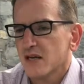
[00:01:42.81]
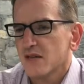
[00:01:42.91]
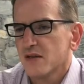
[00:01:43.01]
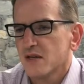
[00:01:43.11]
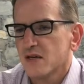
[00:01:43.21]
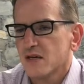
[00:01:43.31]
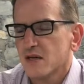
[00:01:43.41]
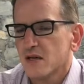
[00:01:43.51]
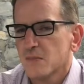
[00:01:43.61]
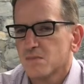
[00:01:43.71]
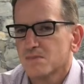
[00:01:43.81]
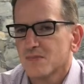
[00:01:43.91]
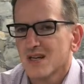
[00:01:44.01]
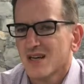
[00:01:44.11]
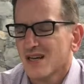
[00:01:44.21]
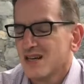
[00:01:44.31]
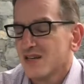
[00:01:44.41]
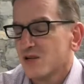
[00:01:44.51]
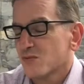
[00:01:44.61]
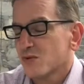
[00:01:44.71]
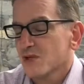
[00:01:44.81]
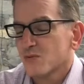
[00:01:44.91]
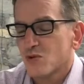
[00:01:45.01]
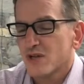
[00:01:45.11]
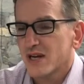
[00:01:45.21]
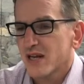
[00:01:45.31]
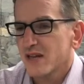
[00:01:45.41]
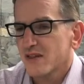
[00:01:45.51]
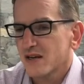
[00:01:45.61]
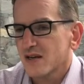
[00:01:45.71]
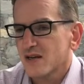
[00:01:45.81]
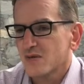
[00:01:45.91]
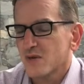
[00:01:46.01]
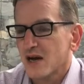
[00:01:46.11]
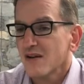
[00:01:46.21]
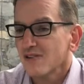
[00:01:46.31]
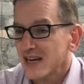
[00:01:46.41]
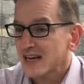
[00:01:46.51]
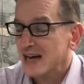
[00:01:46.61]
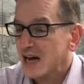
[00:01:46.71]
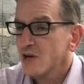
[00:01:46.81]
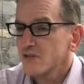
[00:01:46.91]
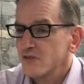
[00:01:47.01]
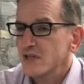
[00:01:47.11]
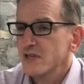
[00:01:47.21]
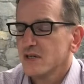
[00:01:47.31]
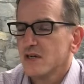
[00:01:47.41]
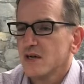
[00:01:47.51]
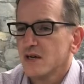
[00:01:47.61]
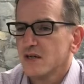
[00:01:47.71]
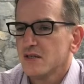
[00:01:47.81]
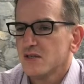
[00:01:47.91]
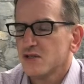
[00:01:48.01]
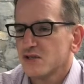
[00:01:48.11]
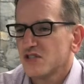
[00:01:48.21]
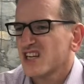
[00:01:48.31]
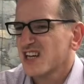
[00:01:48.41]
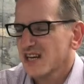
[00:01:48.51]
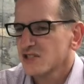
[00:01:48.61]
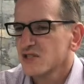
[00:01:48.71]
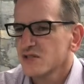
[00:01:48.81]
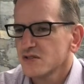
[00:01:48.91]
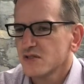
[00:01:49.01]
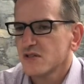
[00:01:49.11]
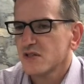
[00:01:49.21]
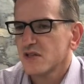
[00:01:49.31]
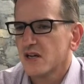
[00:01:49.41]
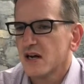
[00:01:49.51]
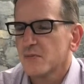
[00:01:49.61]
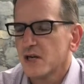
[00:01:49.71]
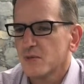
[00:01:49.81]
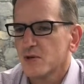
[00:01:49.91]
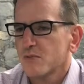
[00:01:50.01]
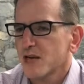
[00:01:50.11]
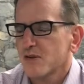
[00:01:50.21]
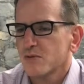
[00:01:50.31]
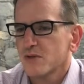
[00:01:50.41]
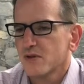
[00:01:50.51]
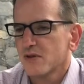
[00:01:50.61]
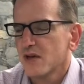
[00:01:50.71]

I think um, you know, really more than anything, what I've gotten out of it uh, is just the connections that, that I've been able to make with